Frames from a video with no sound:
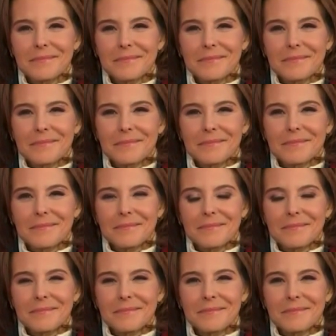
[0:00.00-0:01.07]

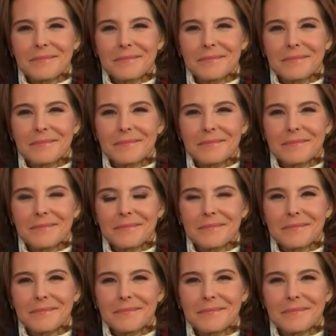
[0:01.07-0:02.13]

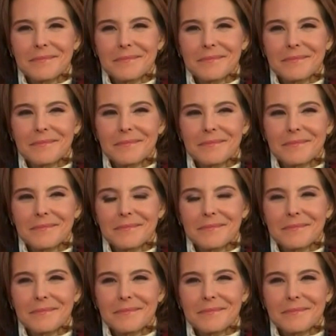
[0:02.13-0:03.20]

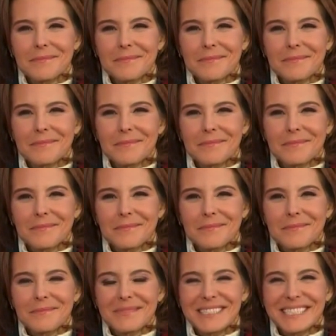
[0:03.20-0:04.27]

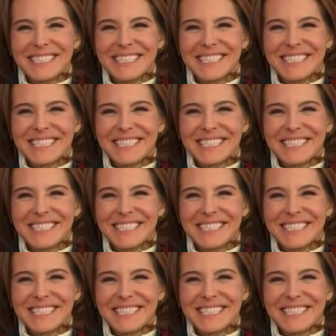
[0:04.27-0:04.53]
The person shown says nothing.